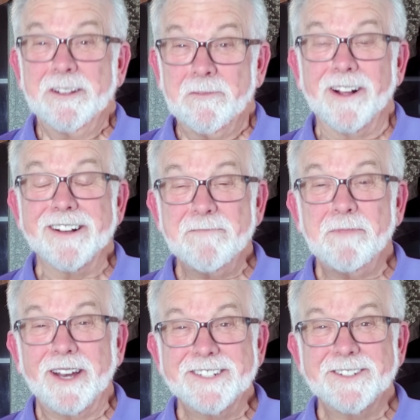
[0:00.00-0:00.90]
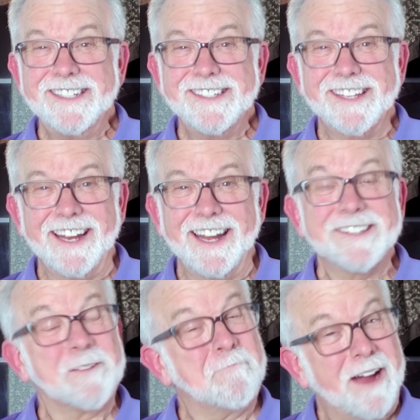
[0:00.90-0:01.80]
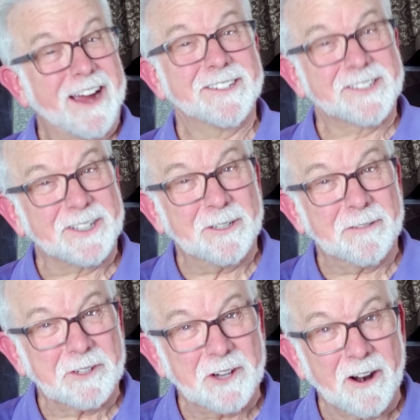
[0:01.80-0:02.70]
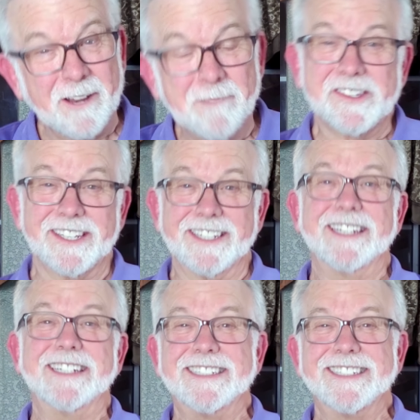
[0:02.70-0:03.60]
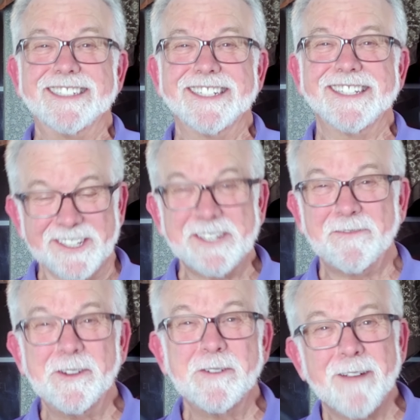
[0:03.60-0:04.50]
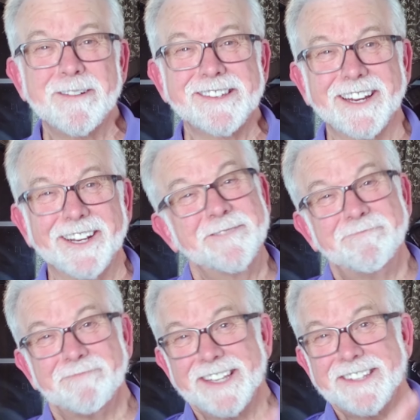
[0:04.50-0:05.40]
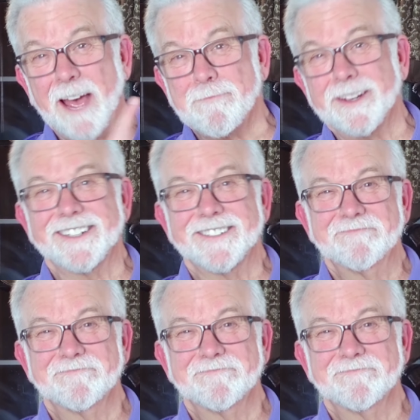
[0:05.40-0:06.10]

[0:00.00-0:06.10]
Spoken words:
Well, compadres, today is a milestone for RMC. Just a few hours ago, this happened.